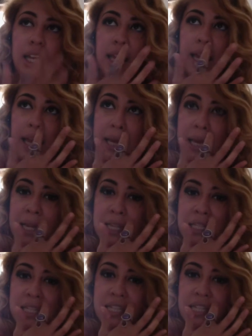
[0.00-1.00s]

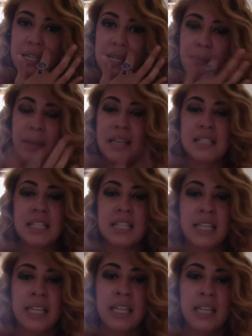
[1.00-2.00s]
And
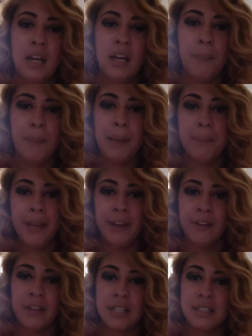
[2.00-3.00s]
basically, my
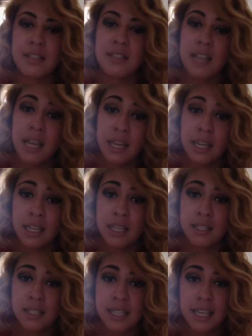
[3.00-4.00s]
parents
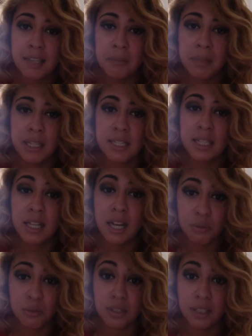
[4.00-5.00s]
decided to take me to
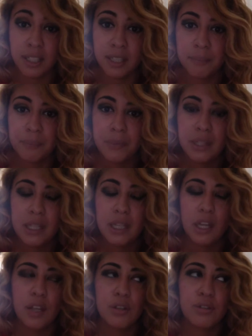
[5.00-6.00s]
counseling.
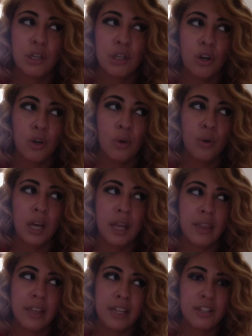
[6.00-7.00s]
So
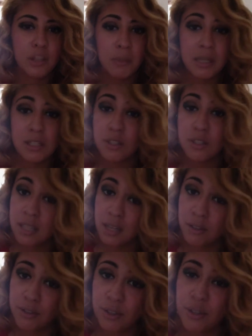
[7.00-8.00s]
they took me to this
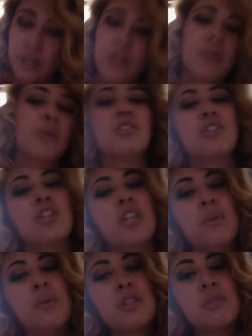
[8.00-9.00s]
counselor, which
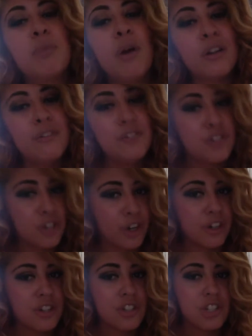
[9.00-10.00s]
he was part of
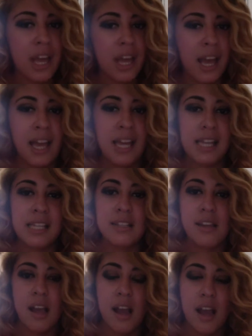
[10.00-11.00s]
church,
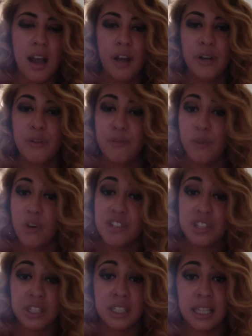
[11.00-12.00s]
and
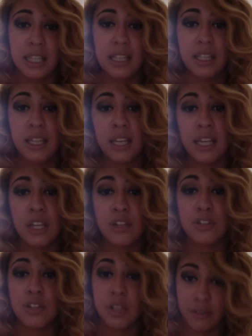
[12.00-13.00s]
unfortunately, he
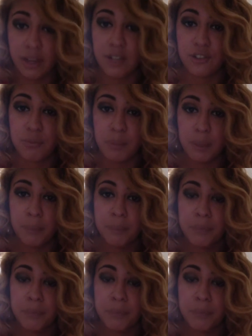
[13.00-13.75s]
took advantage of me.